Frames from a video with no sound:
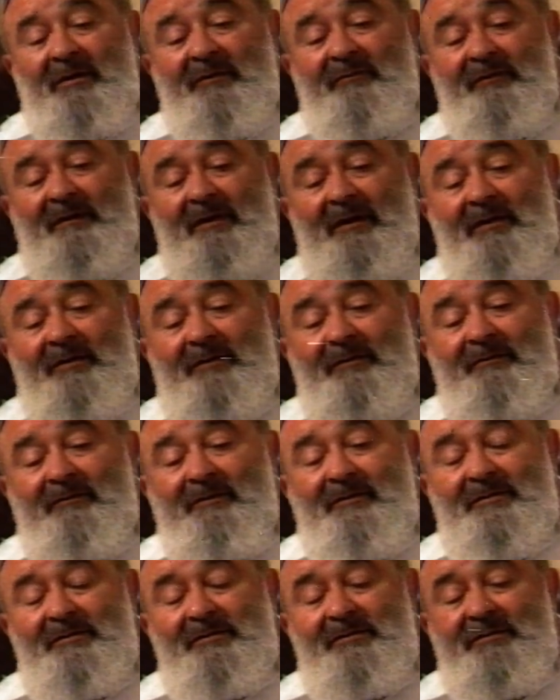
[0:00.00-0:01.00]
father
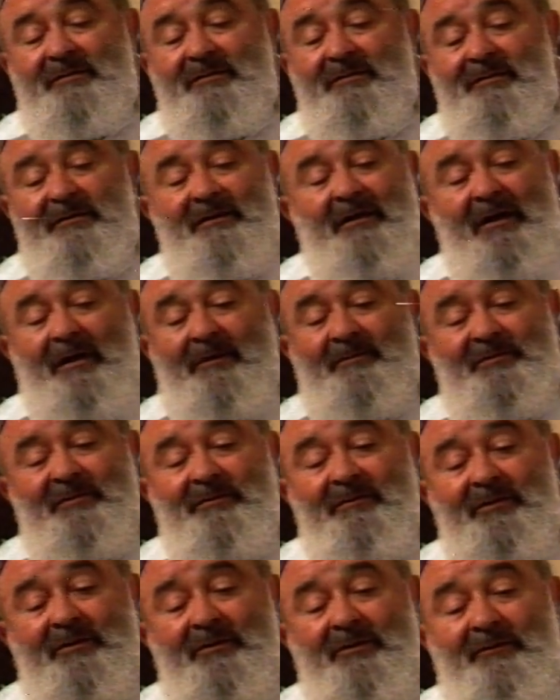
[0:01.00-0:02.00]
was
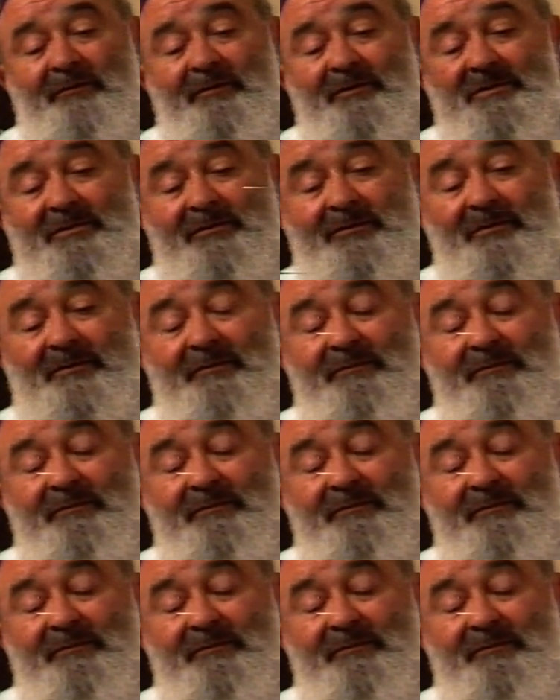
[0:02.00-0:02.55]
absolutely overjoyed